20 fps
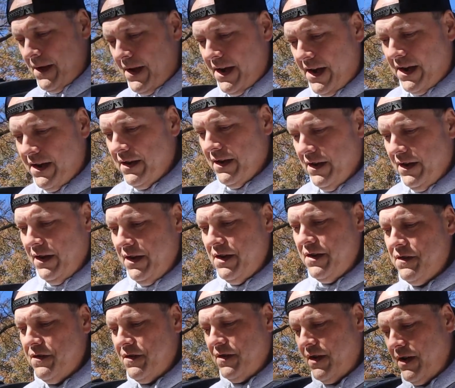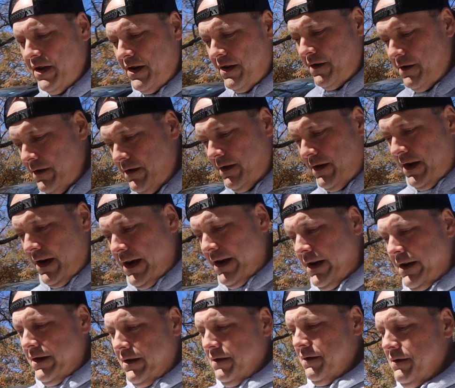I had lunch here at
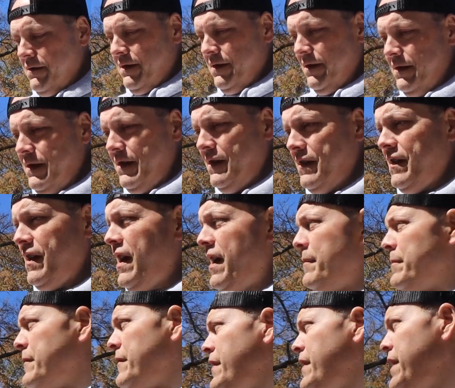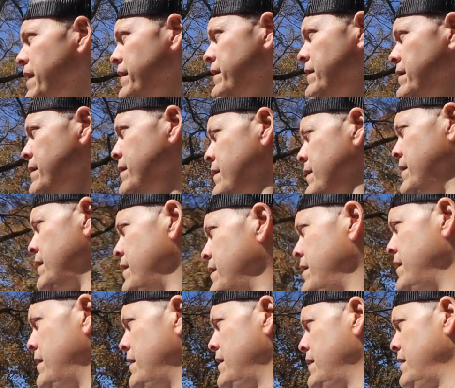a this campground
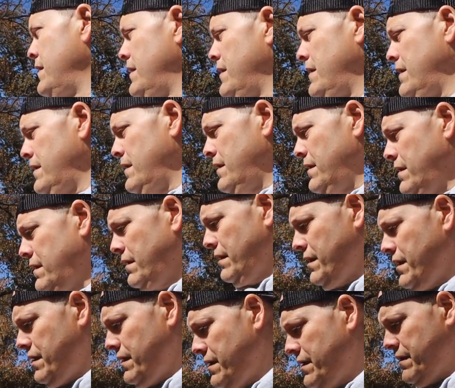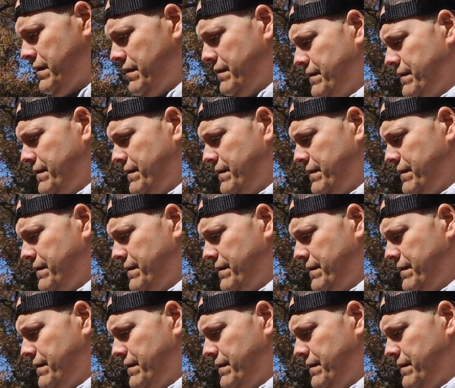huh,